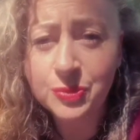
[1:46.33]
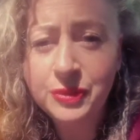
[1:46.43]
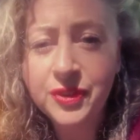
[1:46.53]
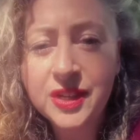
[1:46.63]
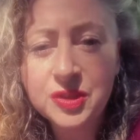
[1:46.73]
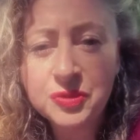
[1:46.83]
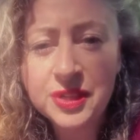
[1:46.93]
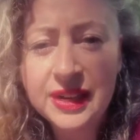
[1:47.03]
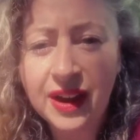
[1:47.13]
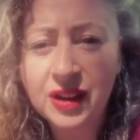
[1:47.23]
We find it
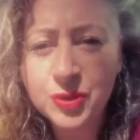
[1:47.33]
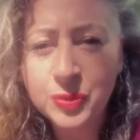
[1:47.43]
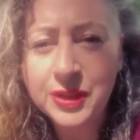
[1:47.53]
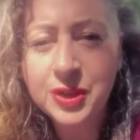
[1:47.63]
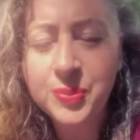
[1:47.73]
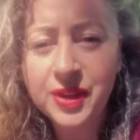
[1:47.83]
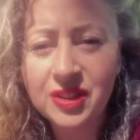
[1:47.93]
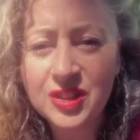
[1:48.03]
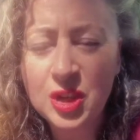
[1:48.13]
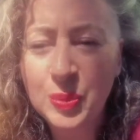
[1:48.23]
really hard when we come here
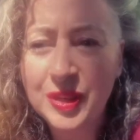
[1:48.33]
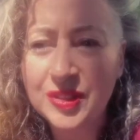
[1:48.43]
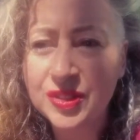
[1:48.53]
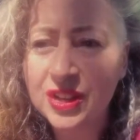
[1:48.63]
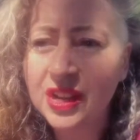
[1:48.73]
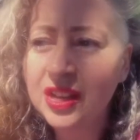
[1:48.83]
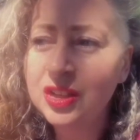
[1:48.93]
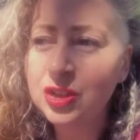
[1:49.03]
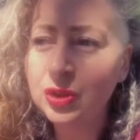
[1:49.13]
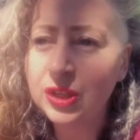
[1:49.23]
as humans
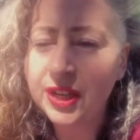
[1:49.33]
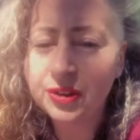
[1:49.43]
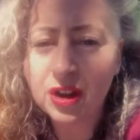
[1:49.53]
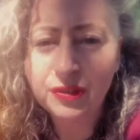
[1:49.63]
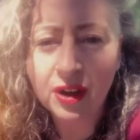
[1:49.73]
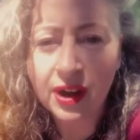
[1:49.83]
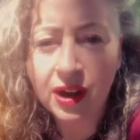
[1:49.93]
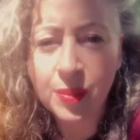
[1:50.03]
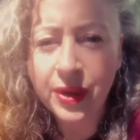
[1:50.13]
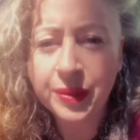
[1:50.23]
to clear off our
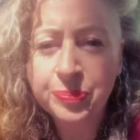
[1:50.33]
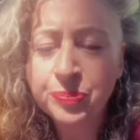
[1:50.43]
karma.